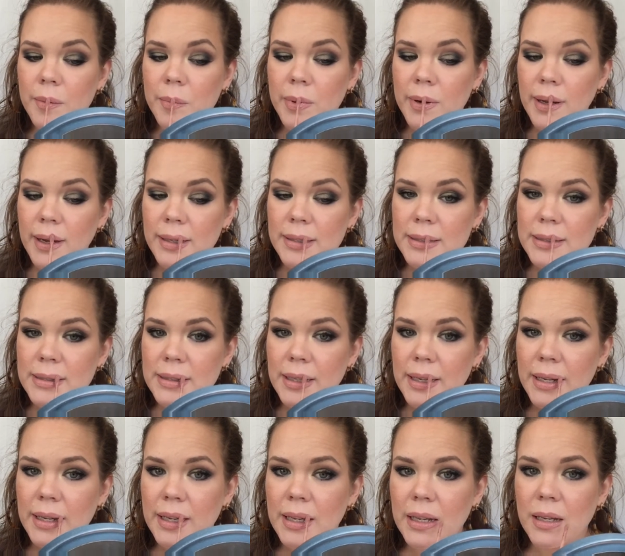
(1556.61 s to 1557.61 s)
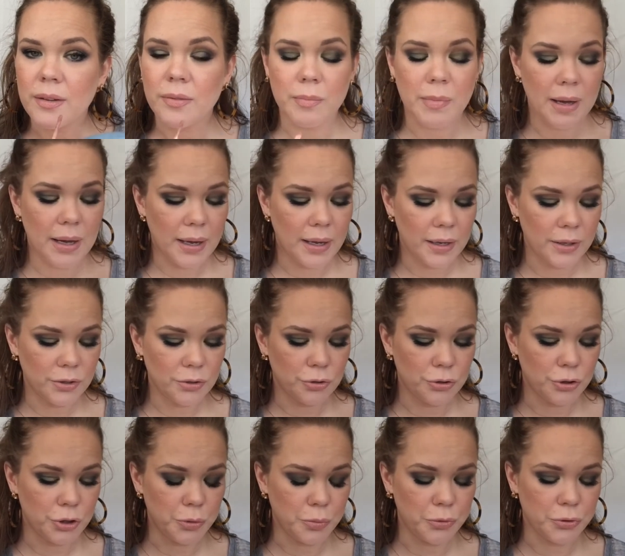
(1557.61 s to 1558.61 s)
But I just like, if my eyes are
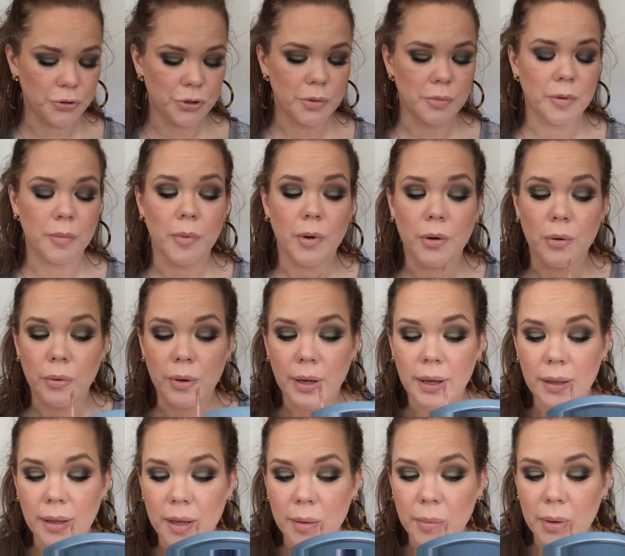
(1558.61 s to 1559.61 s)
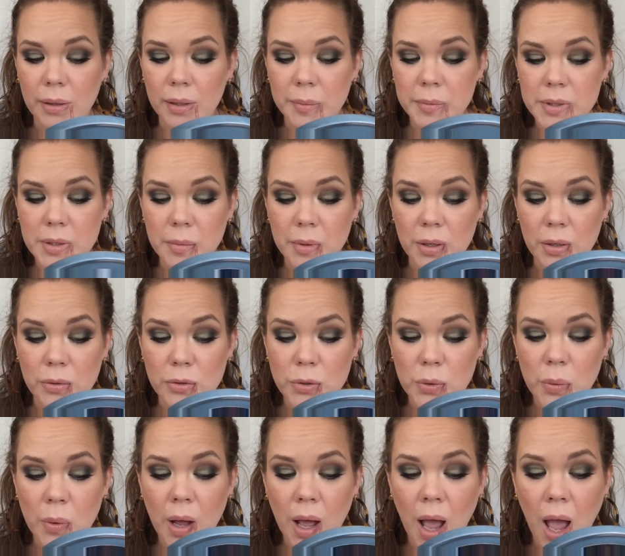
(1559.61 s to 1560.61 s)
super, super bold, I like my lips to be
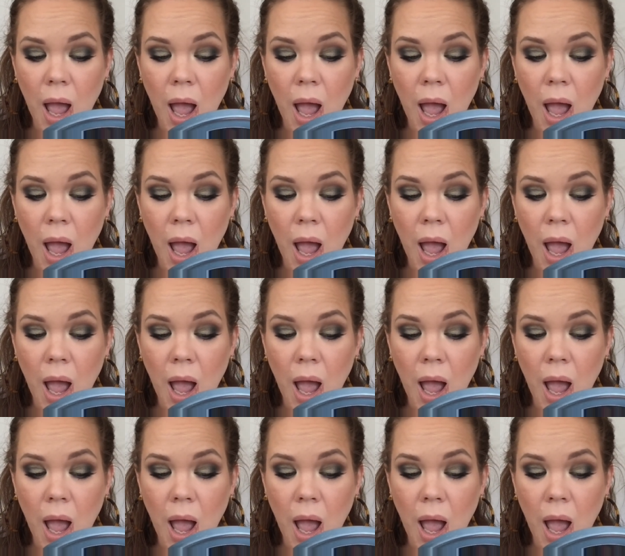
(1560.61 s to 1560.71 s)
neutral.